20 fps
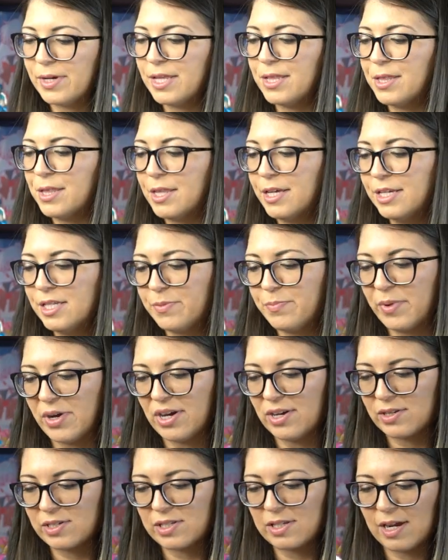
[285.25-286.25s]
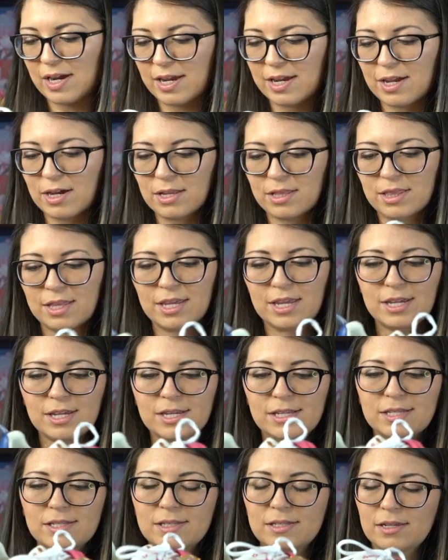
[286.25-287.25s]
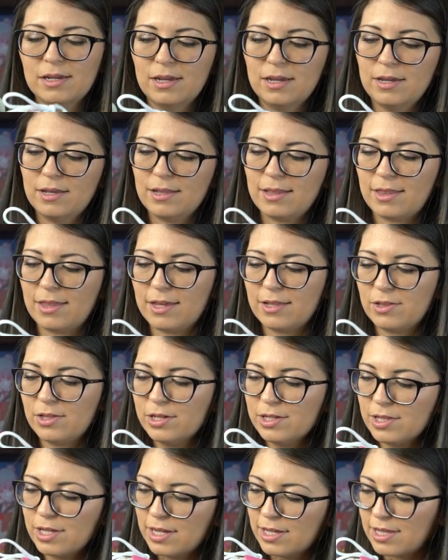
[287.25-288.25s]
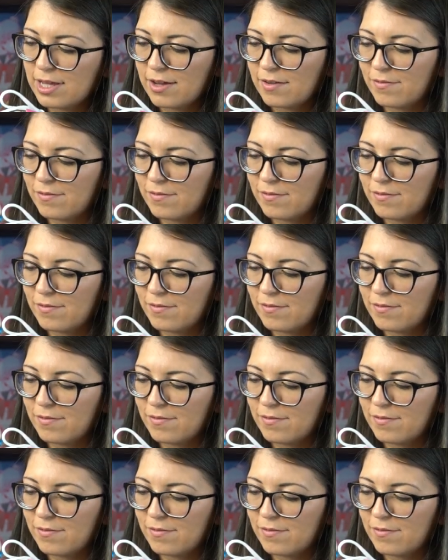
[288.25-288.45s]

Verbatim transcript: in this box I got these. They look like they